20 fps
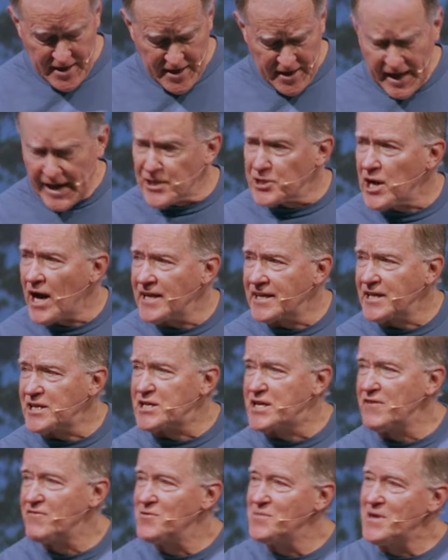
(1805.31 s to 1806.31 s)
And God had
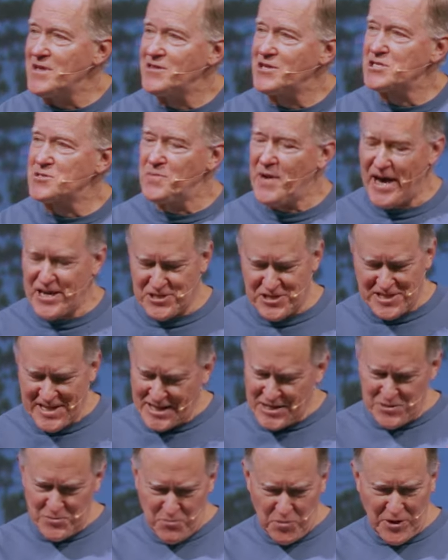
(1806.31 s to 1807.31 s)
given me this passage.
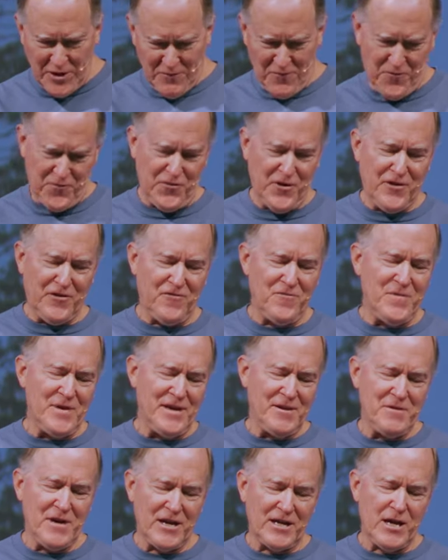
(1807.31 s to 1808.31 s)
He put it in front of
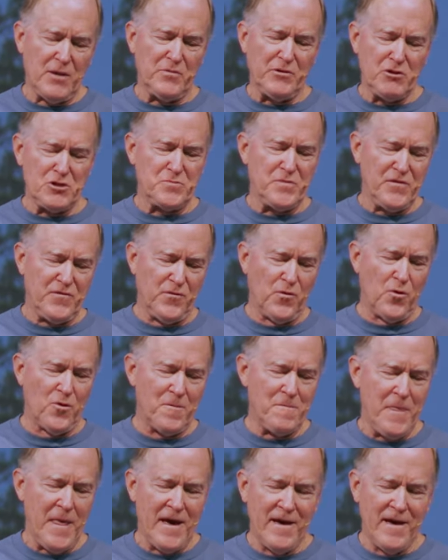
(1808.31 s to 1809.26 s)
me a couple years before.